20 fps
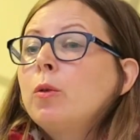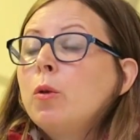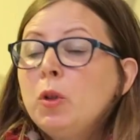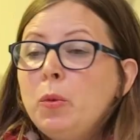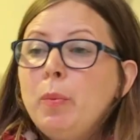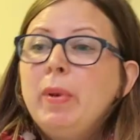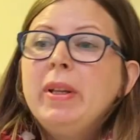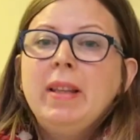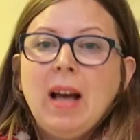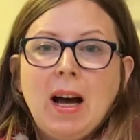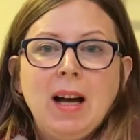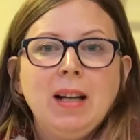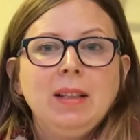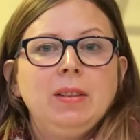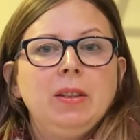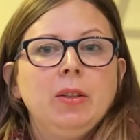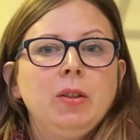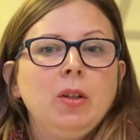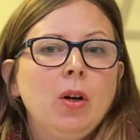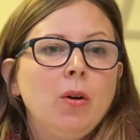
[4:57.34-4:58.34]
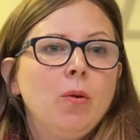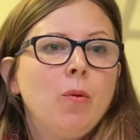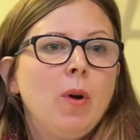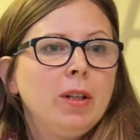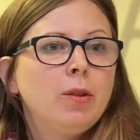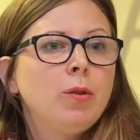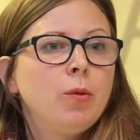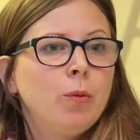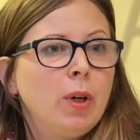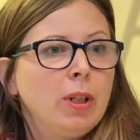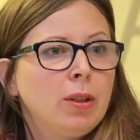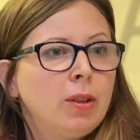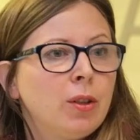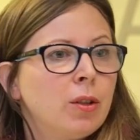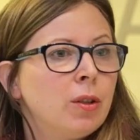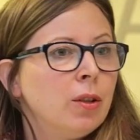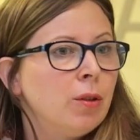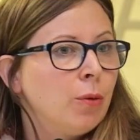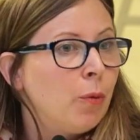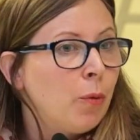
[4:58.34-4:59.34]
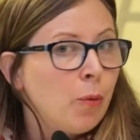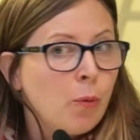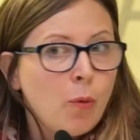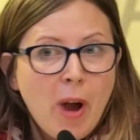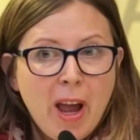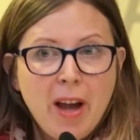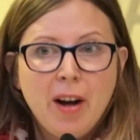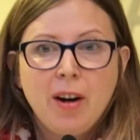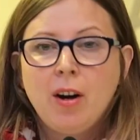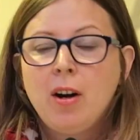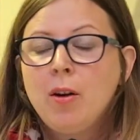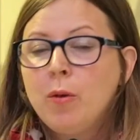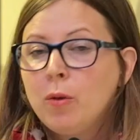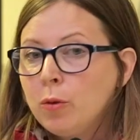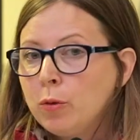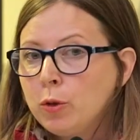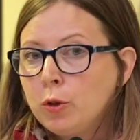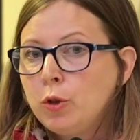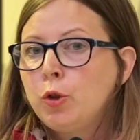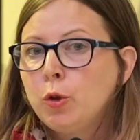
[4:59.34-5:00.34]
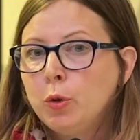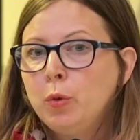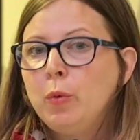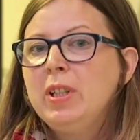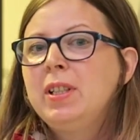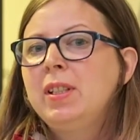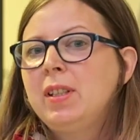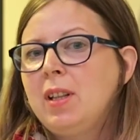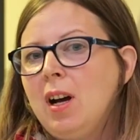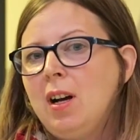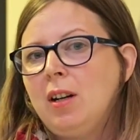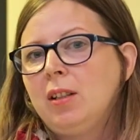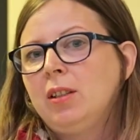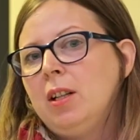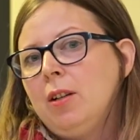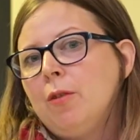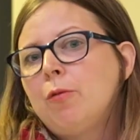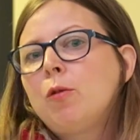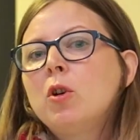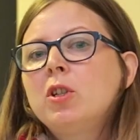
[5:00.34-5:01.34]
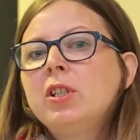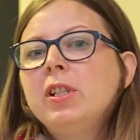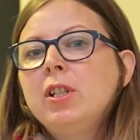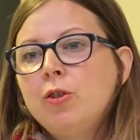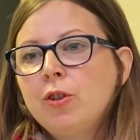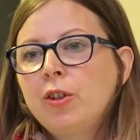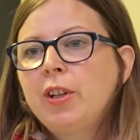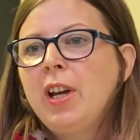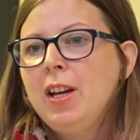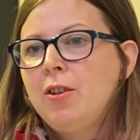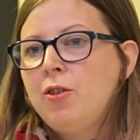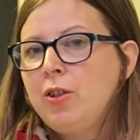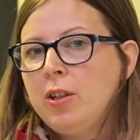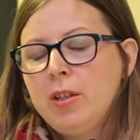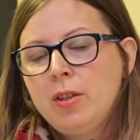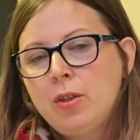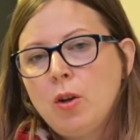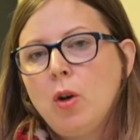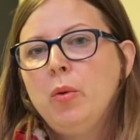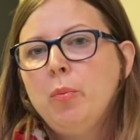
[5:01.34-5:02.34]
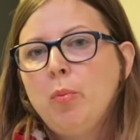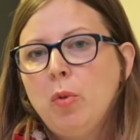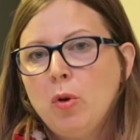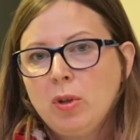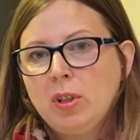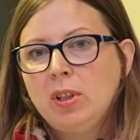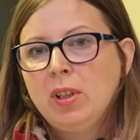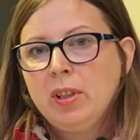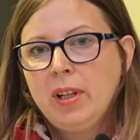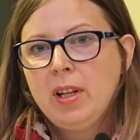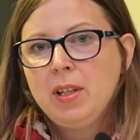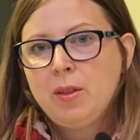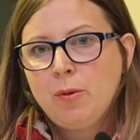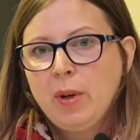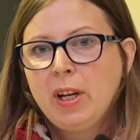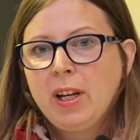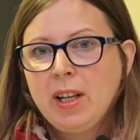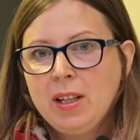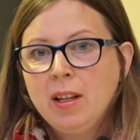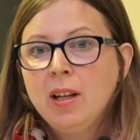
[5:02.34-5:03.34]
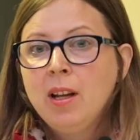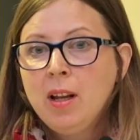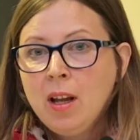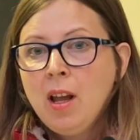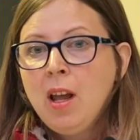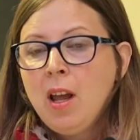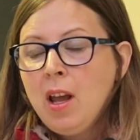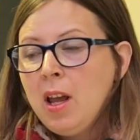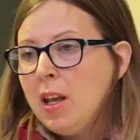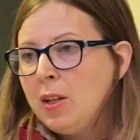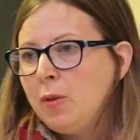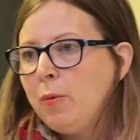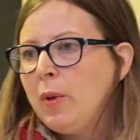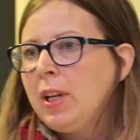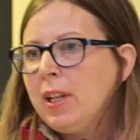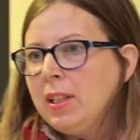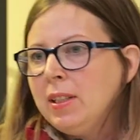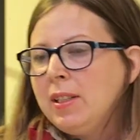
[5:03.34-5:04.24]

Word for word: could be done, you know, where should we start? And of course, education is so important, as we can. As we